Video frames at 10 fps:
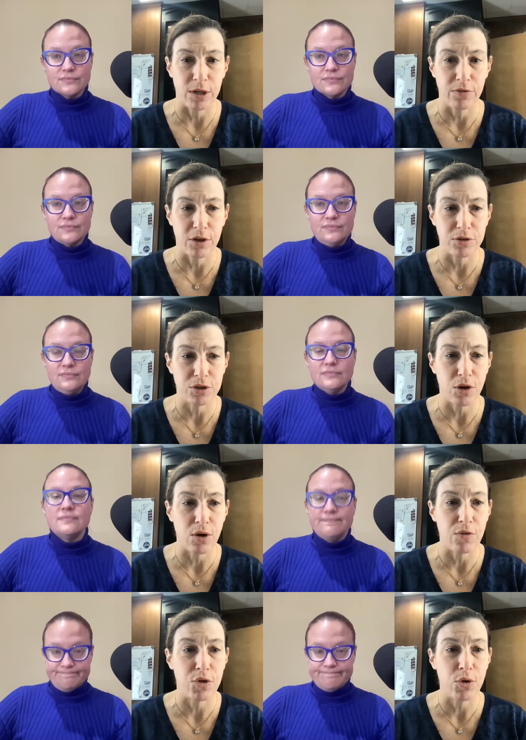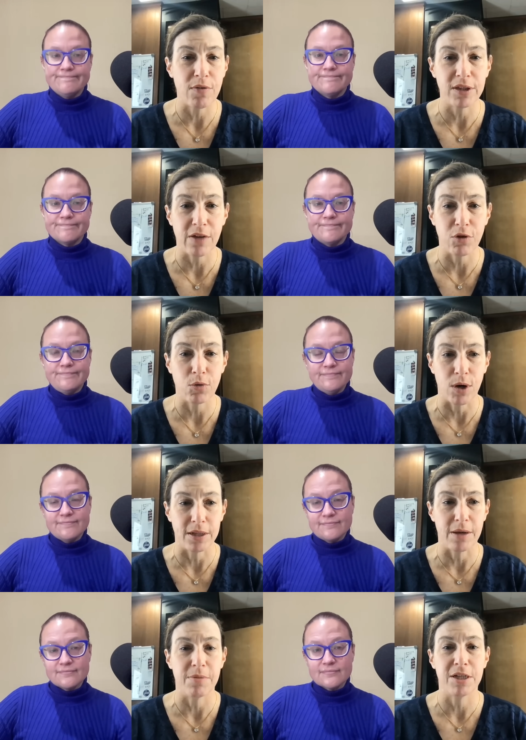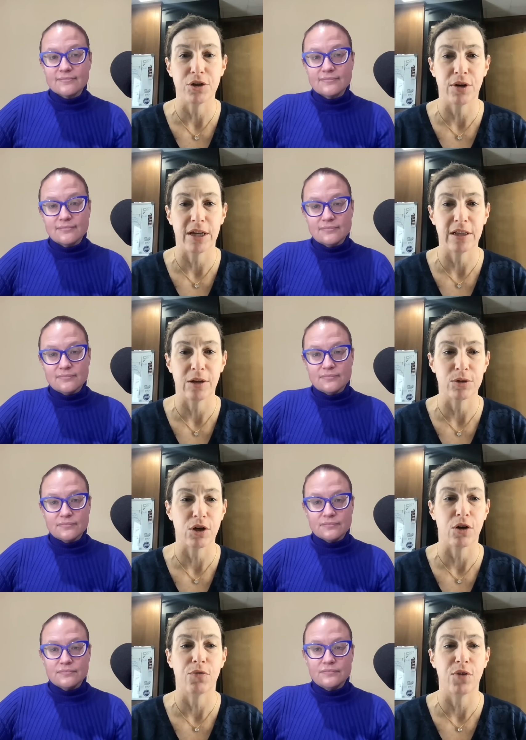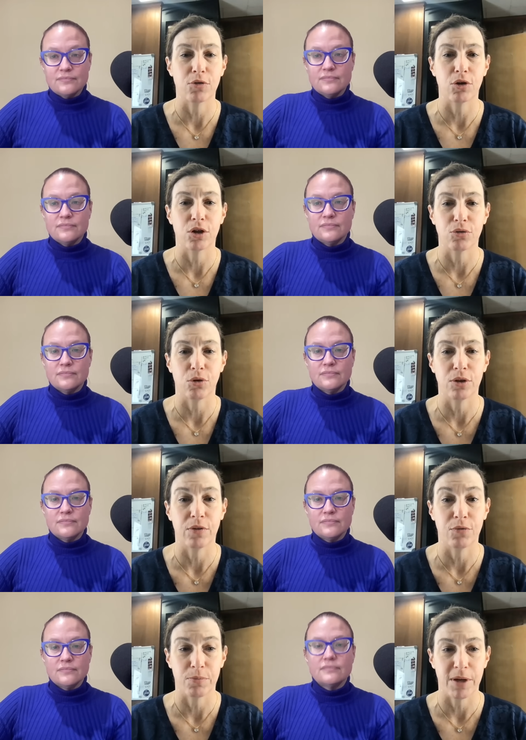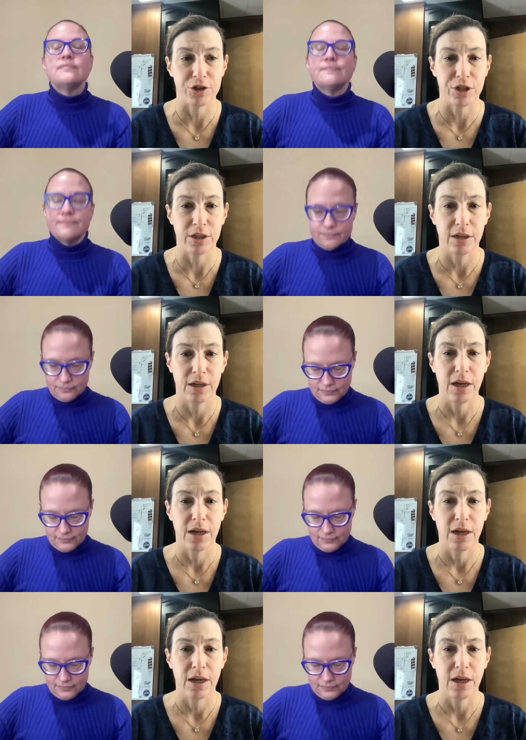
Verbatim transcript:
Speaker 1: one of those. So, if you have a level one, it means you're handling what's called federal controlled information.